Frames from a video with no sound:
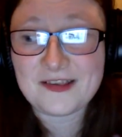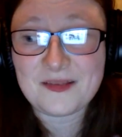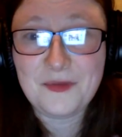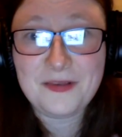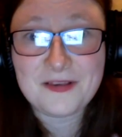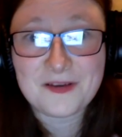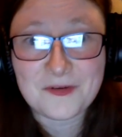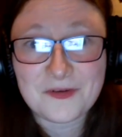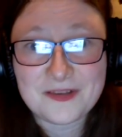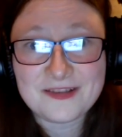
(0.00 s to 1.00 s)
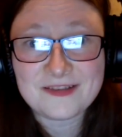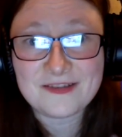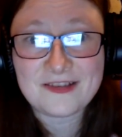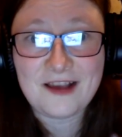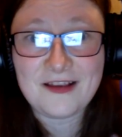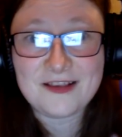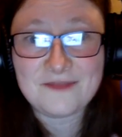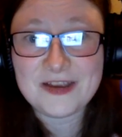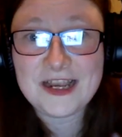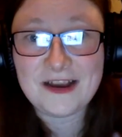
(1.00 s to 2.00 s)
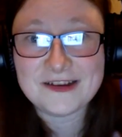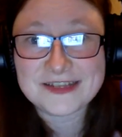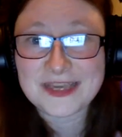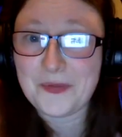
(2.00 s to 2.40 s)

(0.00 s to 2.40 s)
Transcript: six months ago. It's just hard. It's really hard to